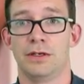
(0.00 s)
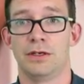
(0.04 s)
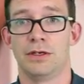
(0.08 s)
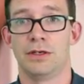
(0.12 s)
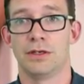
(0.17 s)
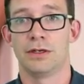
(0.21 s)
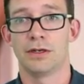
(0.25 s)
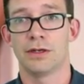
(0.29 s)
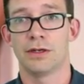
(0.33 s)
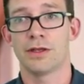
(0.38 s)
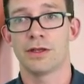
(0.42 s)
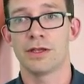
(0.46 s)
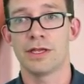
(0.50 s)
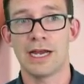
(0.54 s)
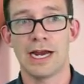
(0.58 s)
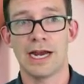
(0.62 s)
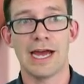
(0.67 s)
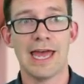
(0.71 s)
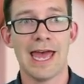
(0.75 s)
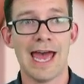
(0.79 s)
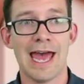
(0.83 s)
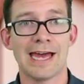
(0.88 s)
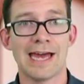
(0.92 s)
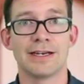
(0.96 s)
that I
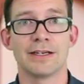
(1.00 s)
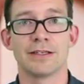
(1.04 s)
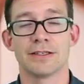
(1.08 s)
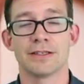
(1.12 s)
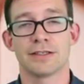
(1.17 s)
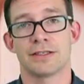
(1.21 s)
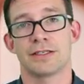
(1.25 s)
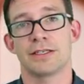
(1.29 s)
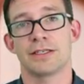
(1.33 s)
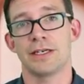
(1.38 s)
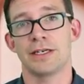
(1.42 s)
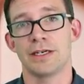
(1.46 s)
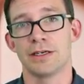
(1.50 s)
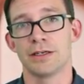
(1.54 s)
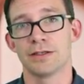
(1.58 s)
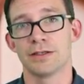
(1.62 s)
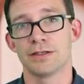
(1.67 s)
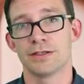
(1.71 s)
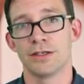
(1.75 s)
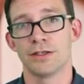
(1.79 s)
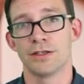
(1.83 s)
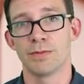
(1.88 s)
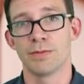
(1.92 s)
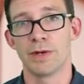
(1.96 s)
hadn't seen
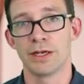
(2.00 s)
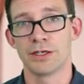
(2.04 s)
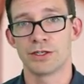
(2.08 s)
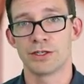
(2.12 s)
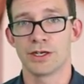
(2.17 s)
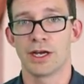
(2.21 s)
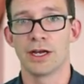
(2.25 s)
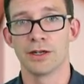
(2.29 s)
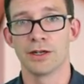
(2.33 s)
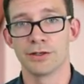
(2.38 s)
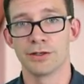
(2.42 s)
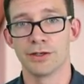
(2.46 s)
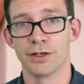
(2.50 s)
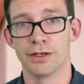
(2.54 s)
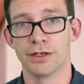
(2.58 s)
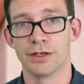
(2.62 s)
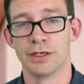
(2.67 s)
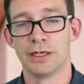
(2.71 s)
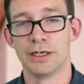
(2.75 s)
since my childhood,